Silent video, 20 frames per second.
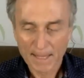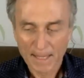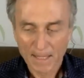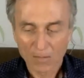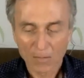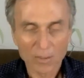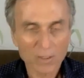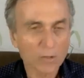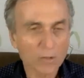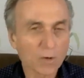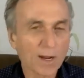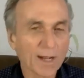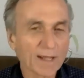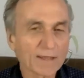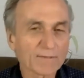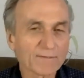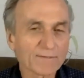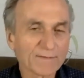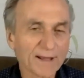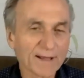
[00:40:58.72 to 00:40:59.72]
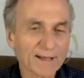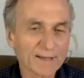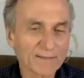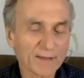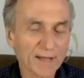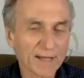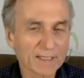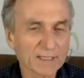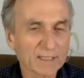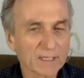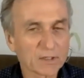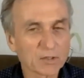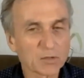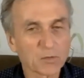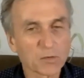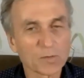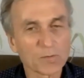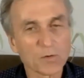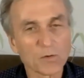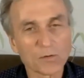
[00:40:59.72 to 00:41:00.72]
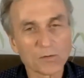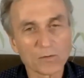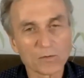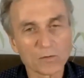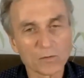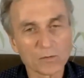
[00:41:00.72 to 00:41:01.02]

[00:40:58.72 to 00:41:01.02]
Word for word: when you grind the flaxseed you remove you